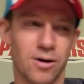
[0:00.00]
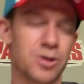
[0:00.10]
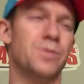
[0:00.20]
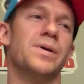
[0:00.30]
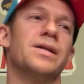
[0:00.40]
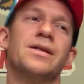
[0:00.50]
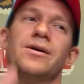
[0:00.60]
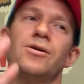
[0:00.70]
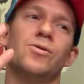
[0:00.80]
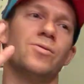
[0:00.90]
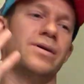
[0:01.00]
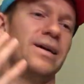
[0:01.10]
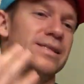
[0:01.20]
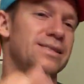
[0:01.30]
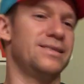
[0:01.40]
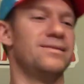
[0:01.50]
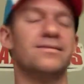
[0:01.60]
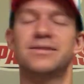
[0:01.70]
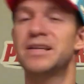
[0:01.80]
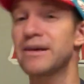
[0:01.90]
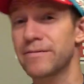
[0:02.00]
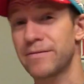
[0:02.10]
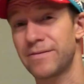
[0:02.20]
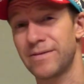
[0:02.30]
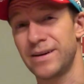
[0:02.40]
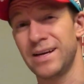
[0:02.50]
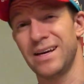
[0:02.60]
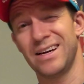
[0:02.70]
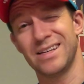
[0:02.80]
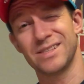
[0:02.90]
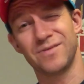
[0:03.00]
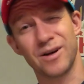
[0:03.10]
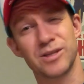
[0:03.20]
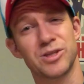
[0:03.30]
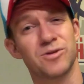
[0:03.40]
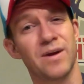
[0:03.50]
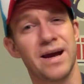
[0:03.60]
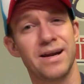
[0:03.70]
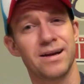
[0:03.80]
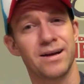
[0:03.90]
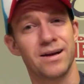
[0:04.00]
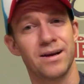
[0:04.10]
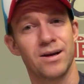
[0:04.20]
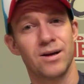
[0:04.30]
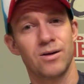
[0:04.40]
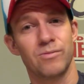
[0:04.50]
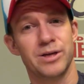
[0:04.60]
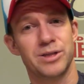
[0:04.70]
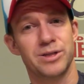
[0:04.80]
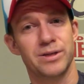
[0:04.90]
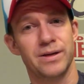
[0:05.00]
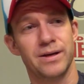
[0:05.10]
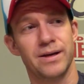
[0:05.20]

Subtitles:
Ultimately though, it's stiff, it's very straight, which